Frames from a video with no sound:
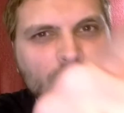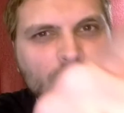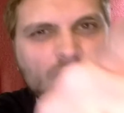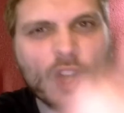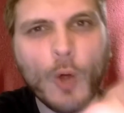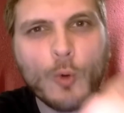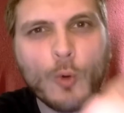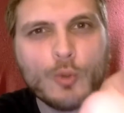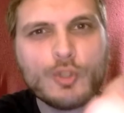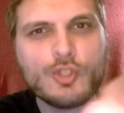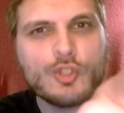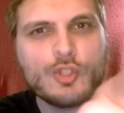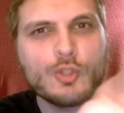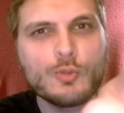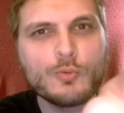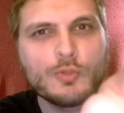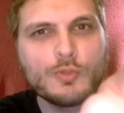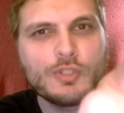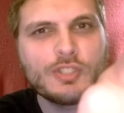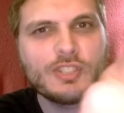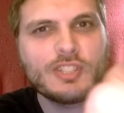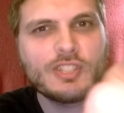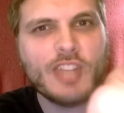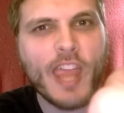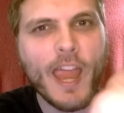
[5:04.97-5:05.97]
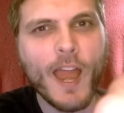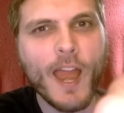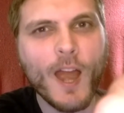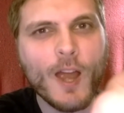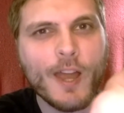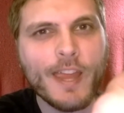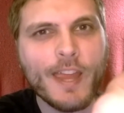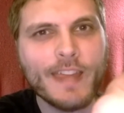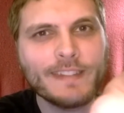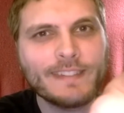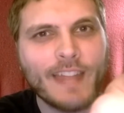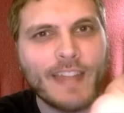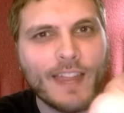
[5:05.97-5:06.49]
Don't you dare
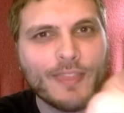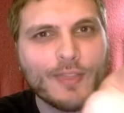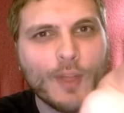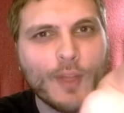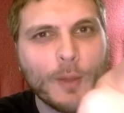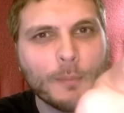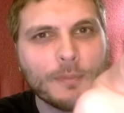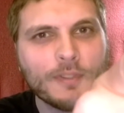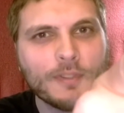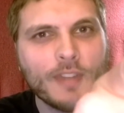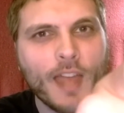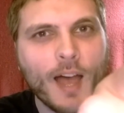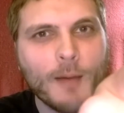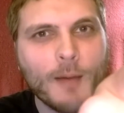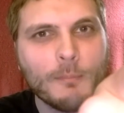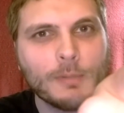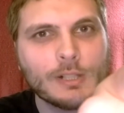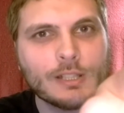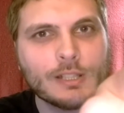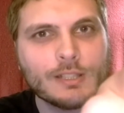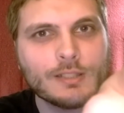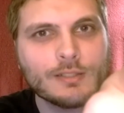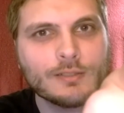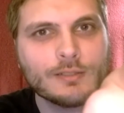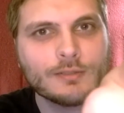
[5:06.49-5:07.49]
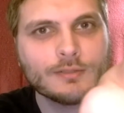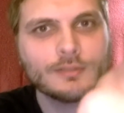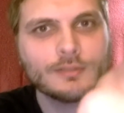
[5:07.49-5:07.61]
hit that thumbs down button.